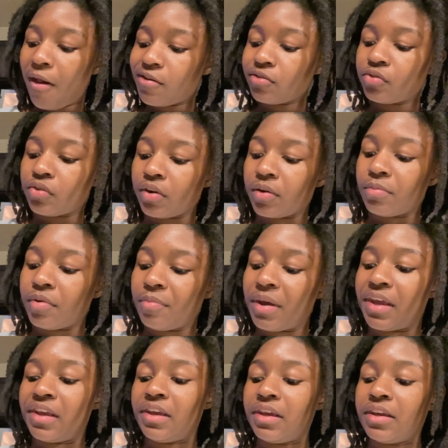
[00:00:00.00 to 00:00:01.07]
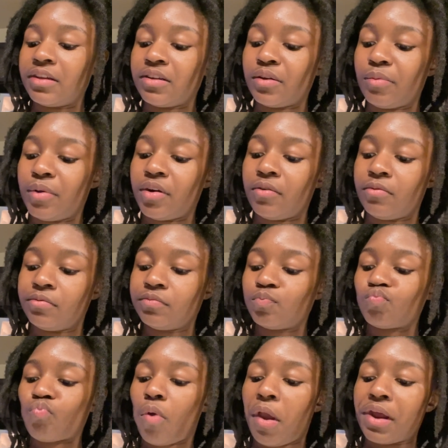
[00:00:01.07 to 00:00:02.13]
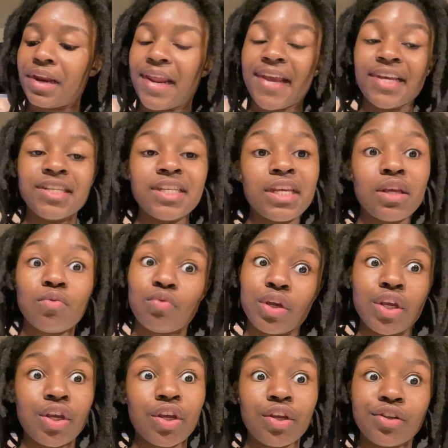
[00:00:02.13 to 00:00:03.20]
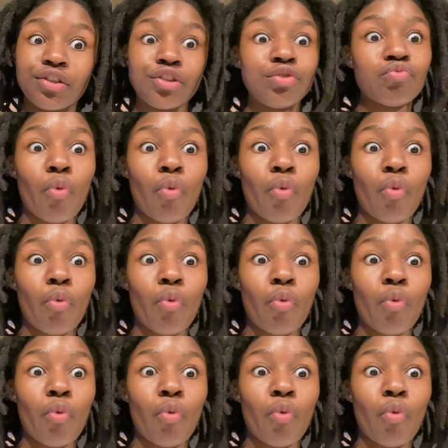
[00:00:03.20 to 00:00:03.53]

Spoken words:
So I put my eggs in the middle and I can sandwich.